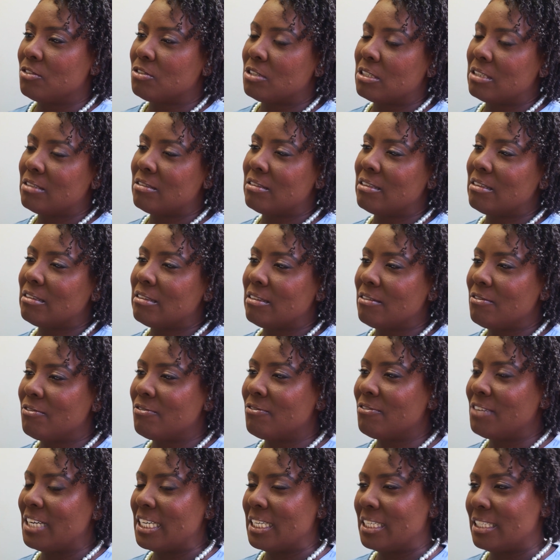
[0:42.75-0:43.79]
So this is the
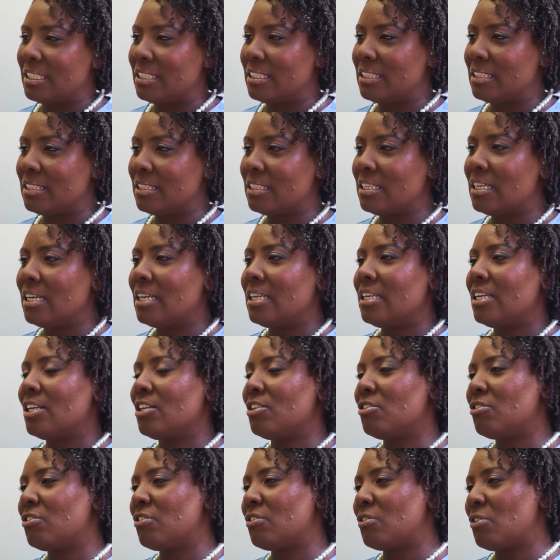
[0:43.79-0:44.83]
final
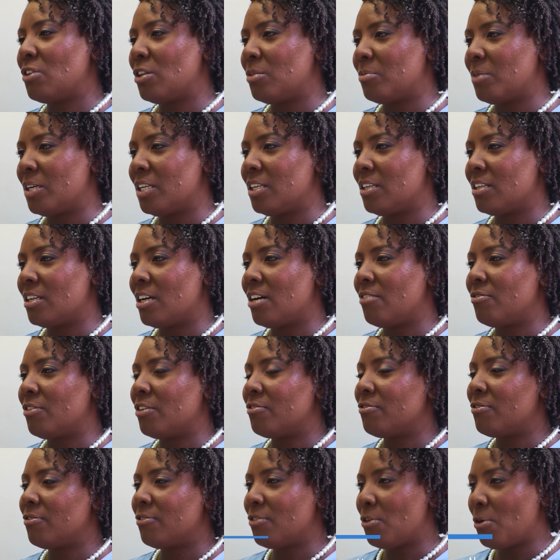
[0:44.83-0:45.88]
installment of
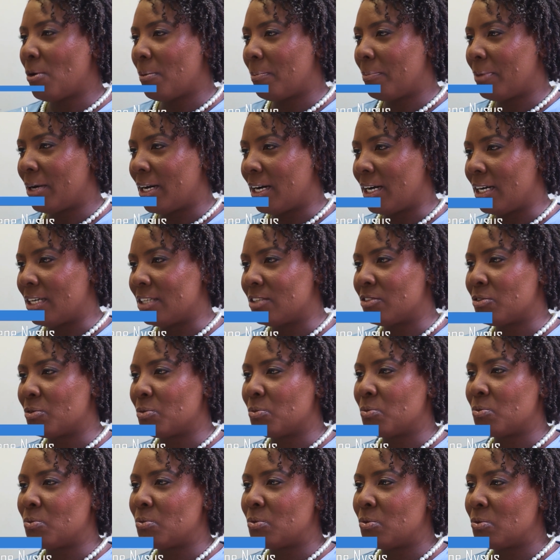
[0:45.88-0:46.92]
a 4-part
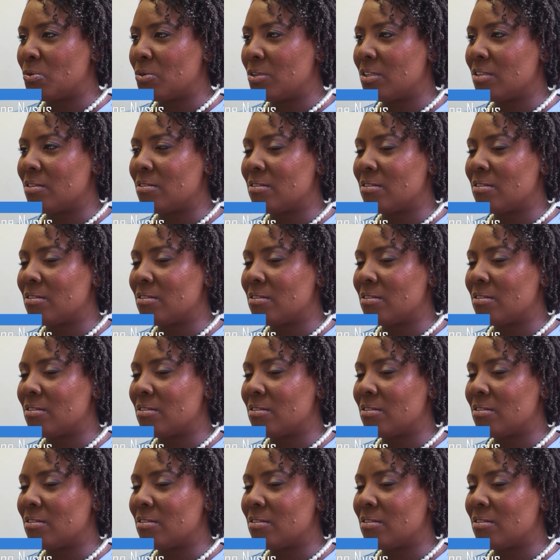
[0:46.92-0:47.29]
wound